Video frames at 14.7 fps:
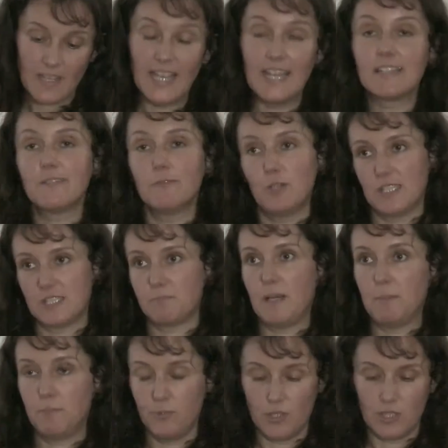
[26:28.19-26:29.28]
and West
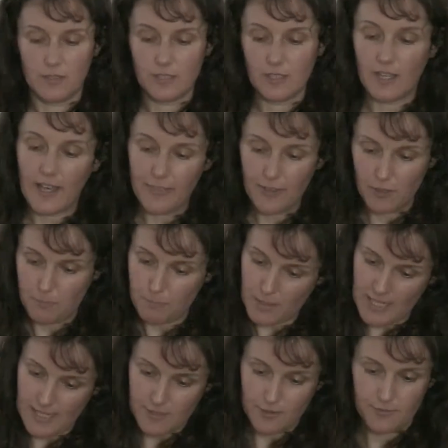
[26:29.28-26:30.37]
Papua, the other
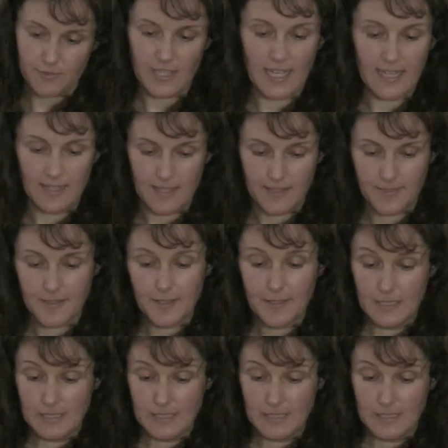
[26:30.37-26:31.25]
part of the island.